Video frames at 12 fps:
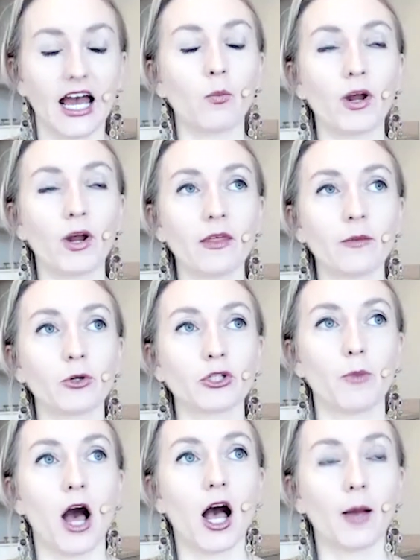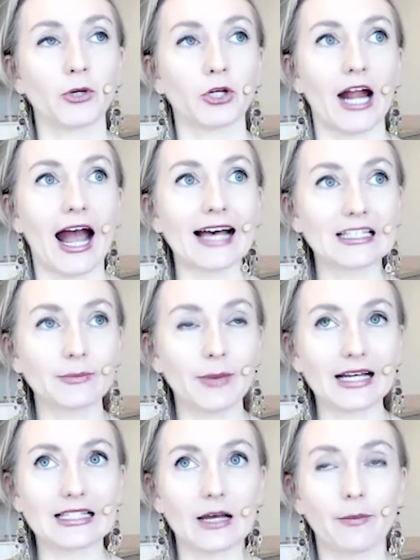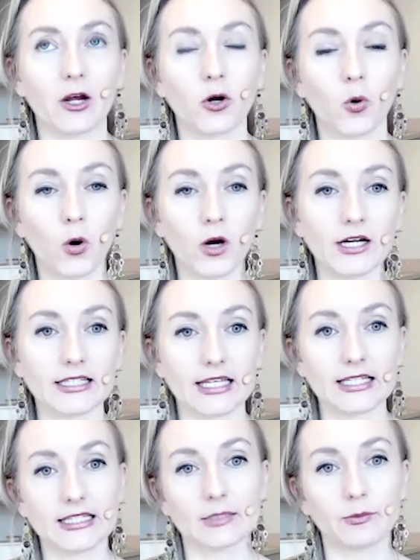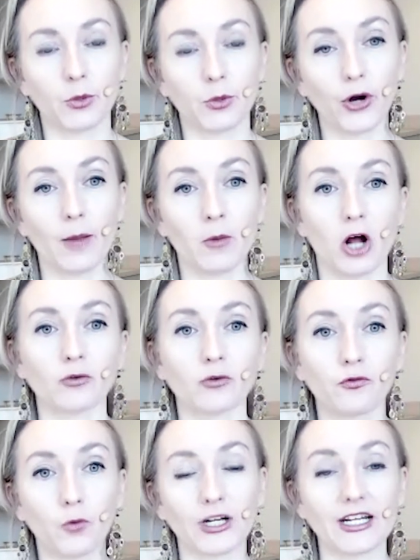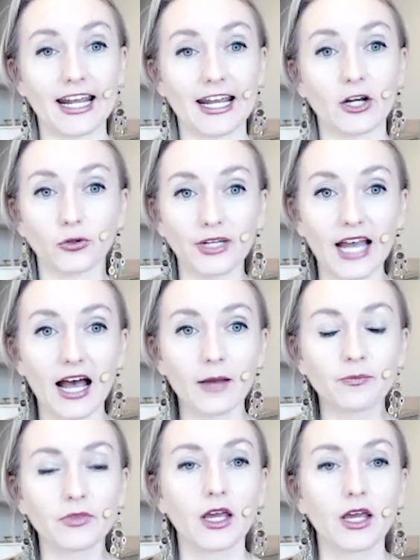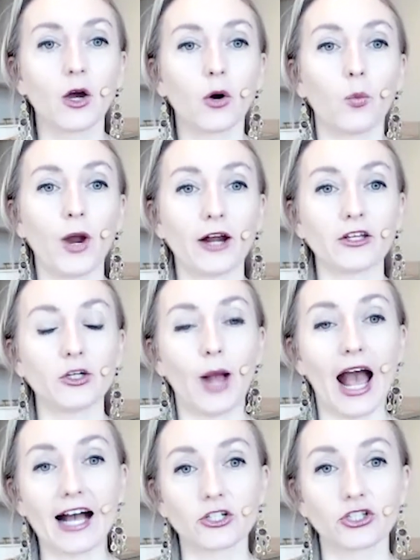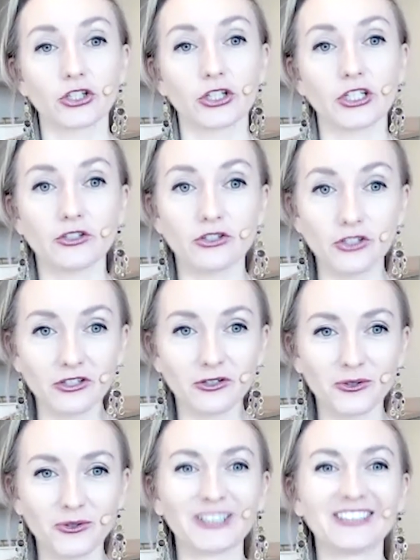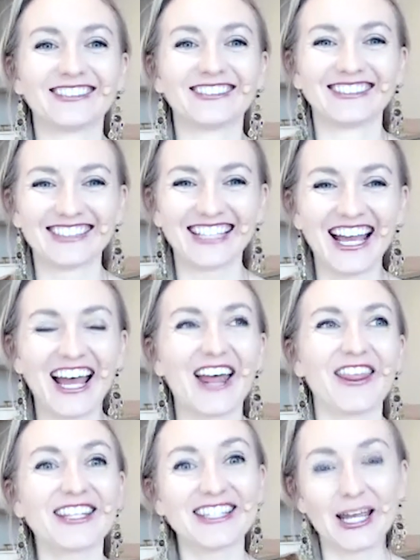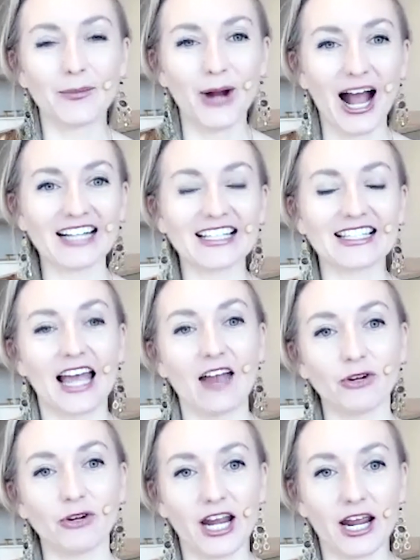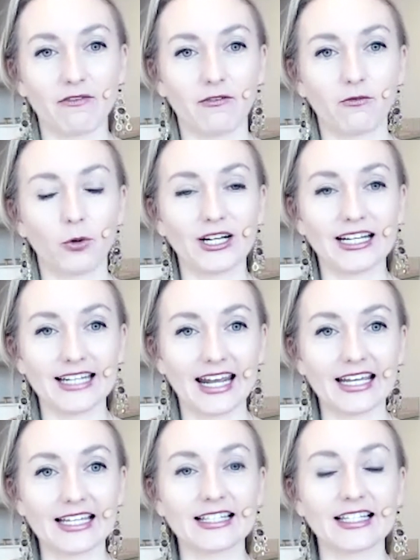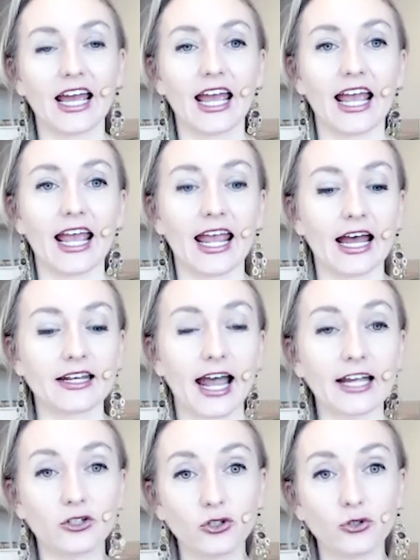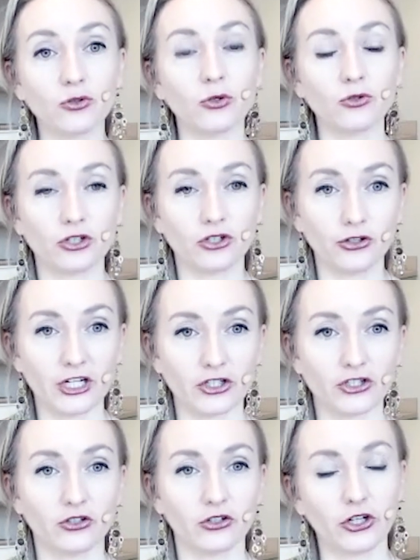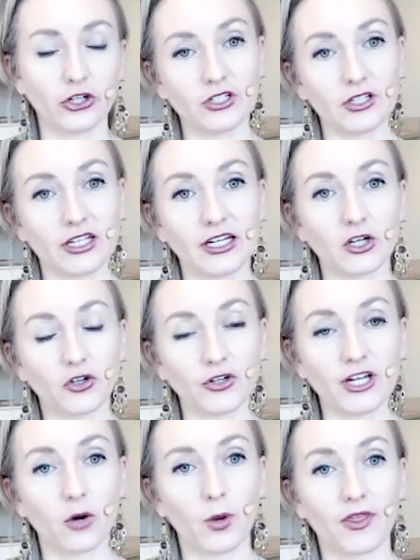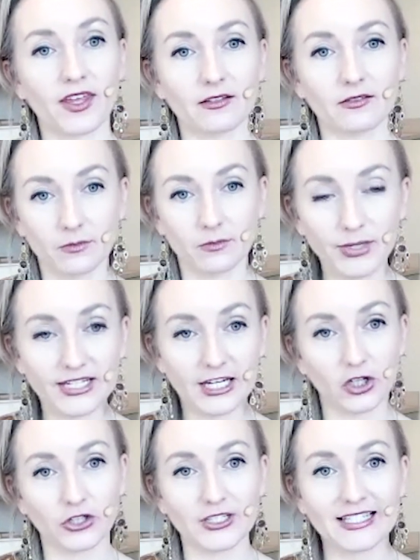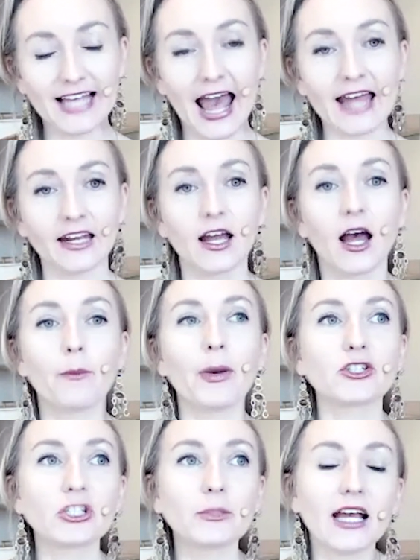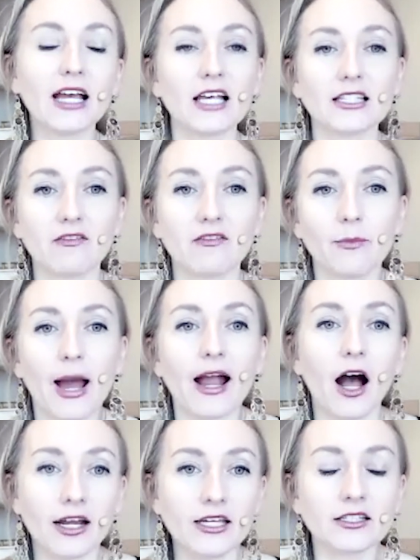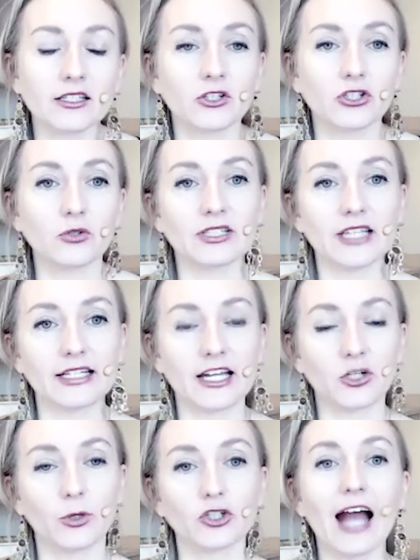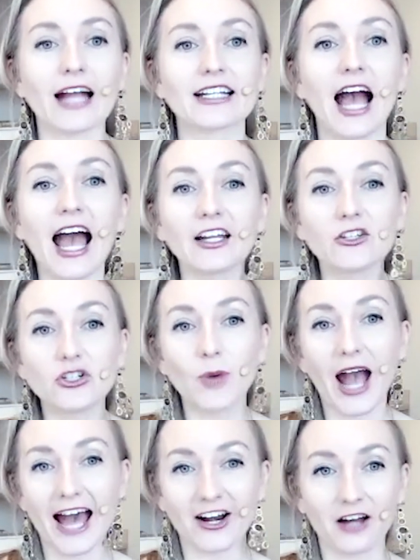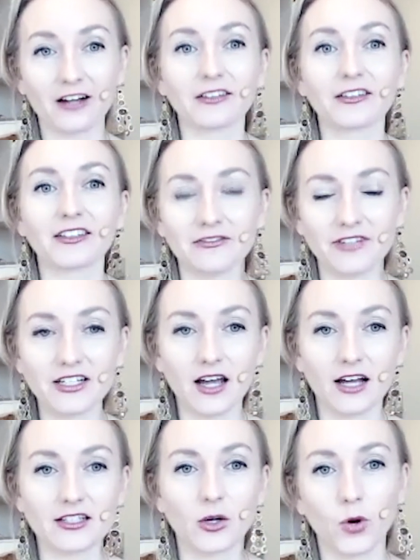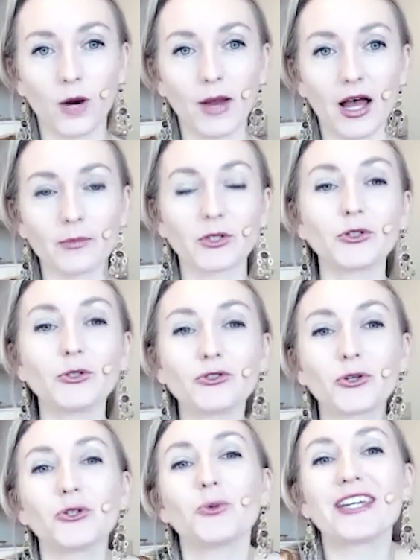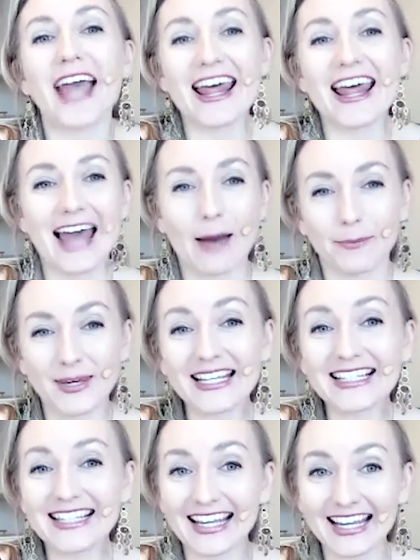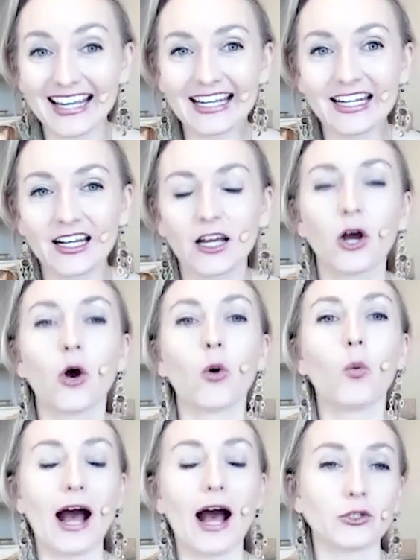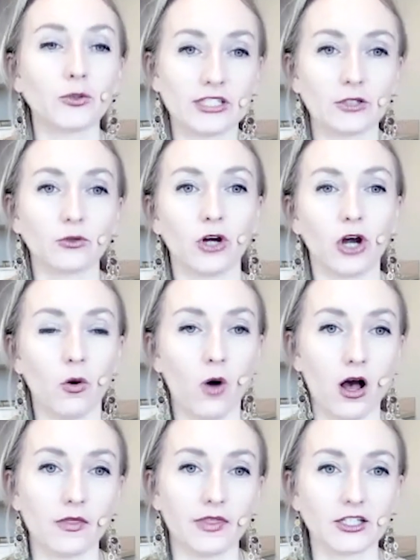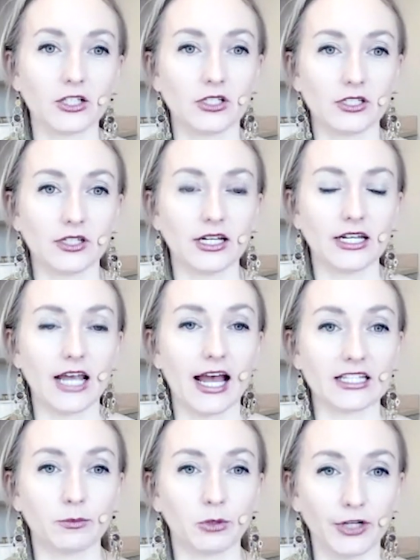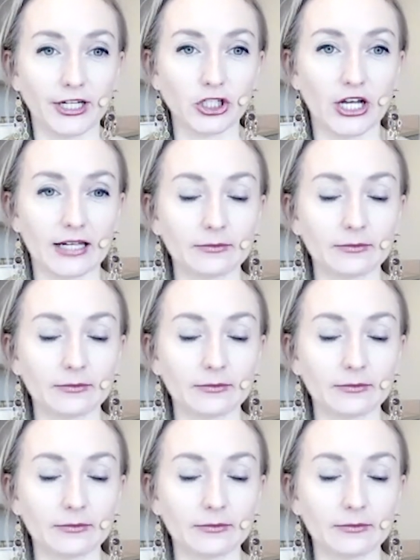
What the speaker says: One of the most popular aspects of my course is this program called 40-Day Kriya, where you actually do the same practice every day for 40 days. And I do use a traditional Kundalini Kriya with a particular set, but just because of my audience and the students I tend to attract, I do add on a little vinyasa warm up. So you get that piece in while you still go on this Kundalini exploration.